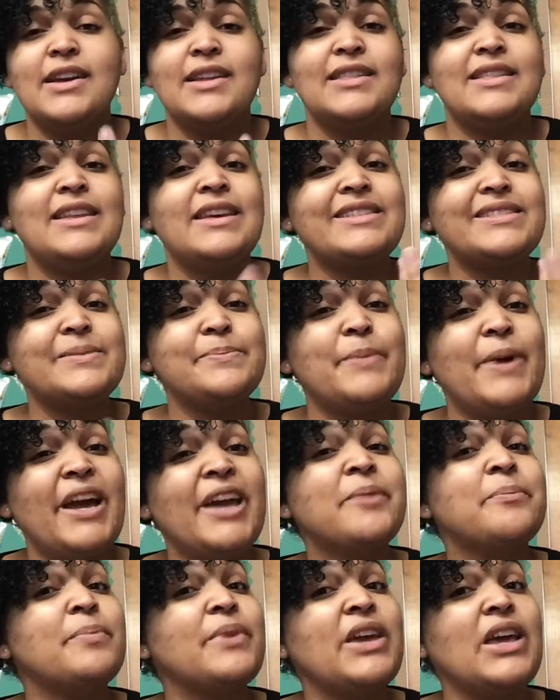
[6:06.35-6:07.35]
this
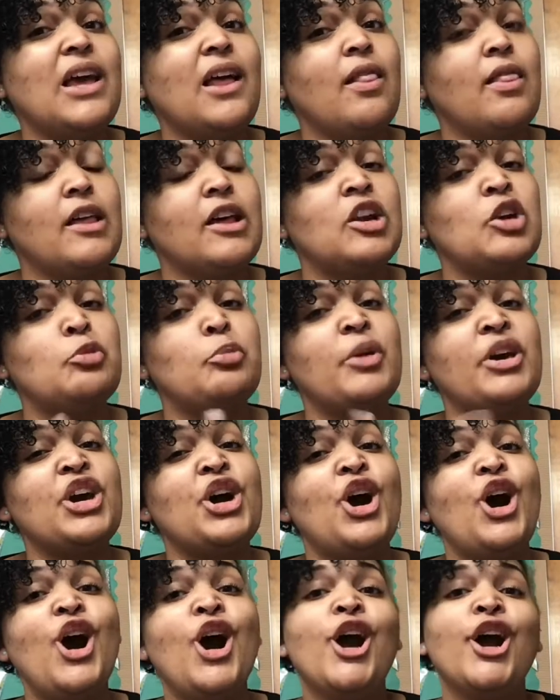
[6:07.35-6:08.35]
might be a little bit
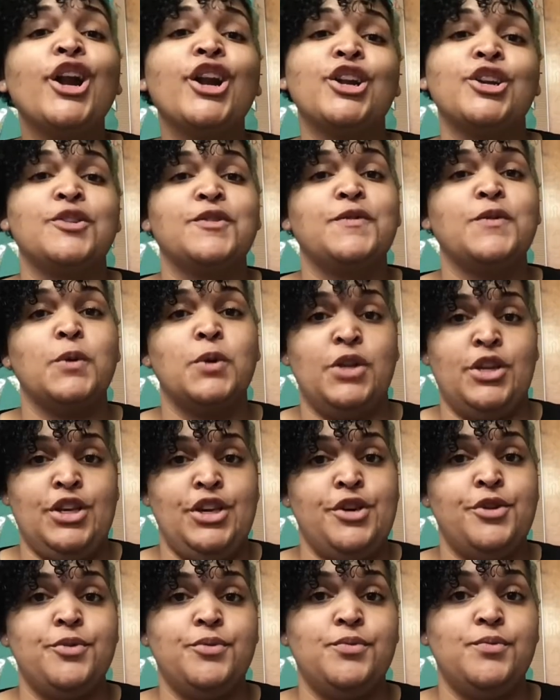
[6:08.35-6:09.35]
harder for
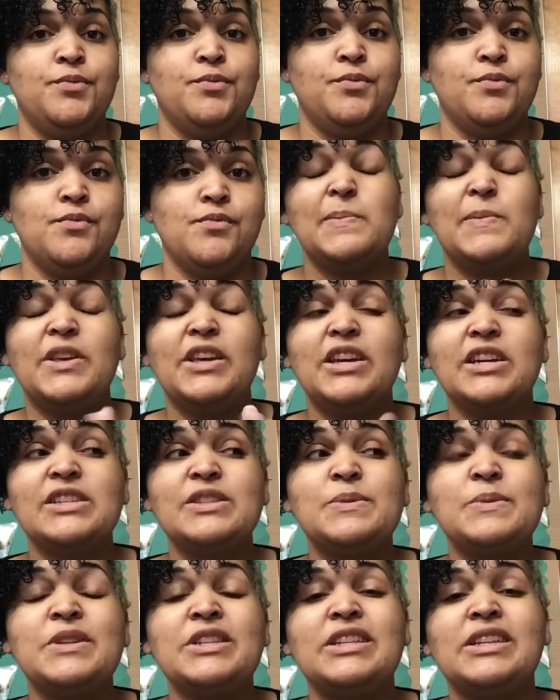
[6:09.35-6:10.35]
you because
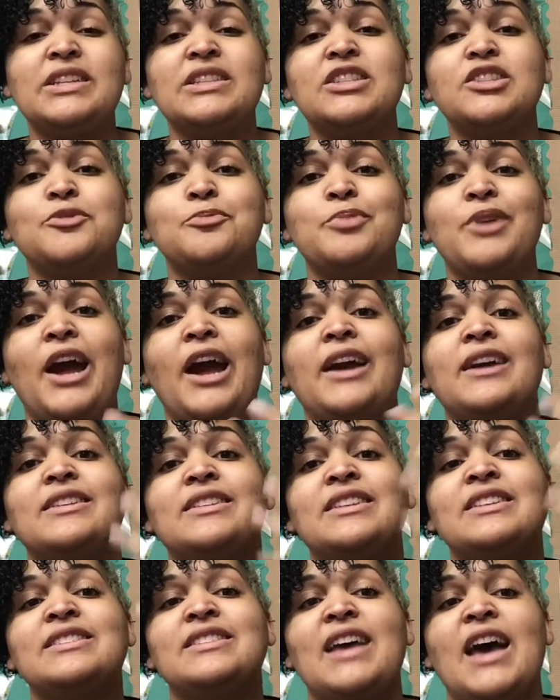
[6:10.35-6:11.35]
we need to
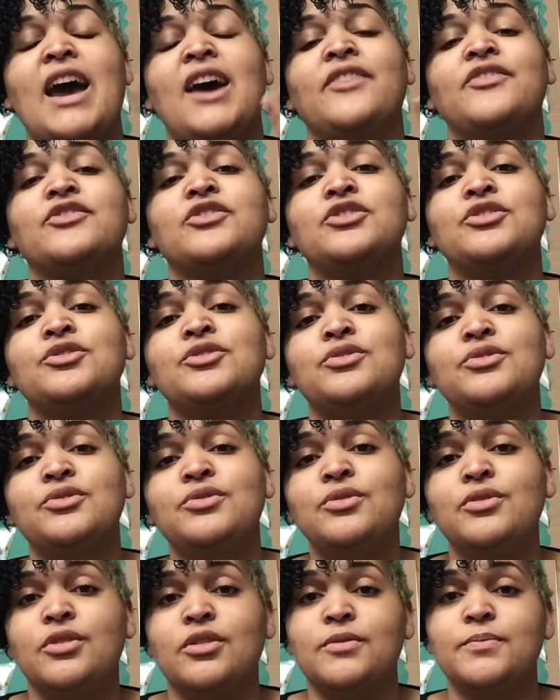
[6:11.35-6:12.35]
practice after
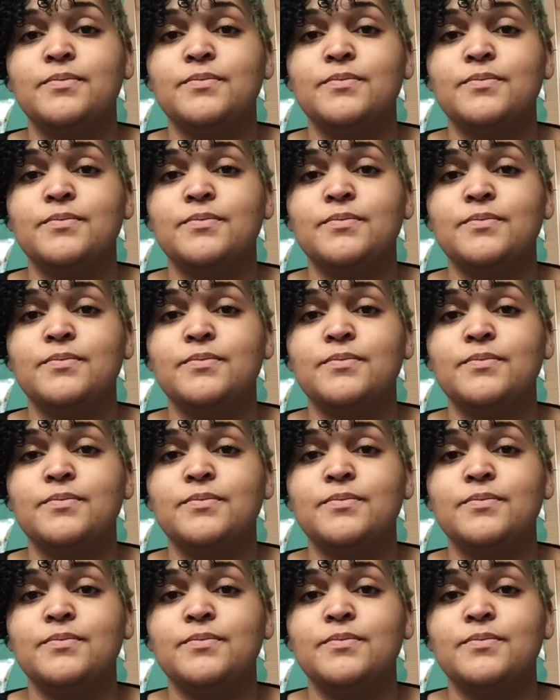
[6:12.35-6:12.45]
school.